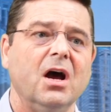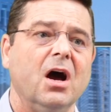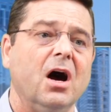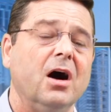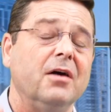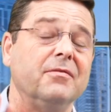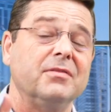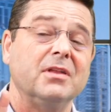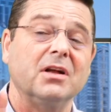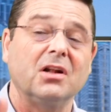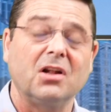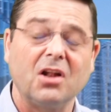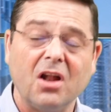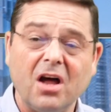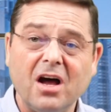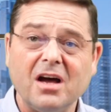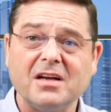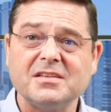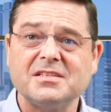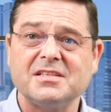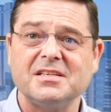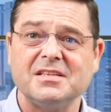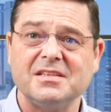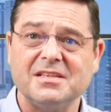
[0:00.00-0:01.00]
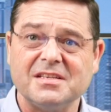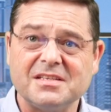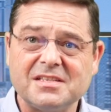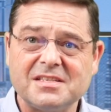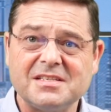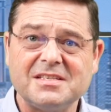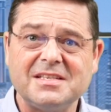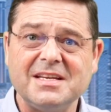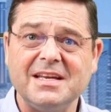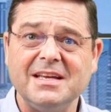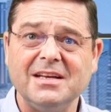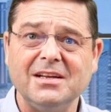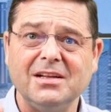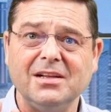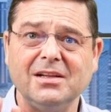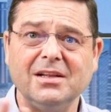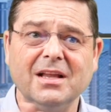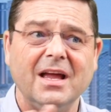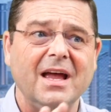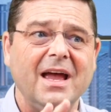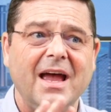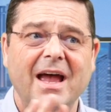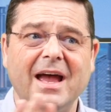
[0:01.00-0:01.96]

of the glass and the steel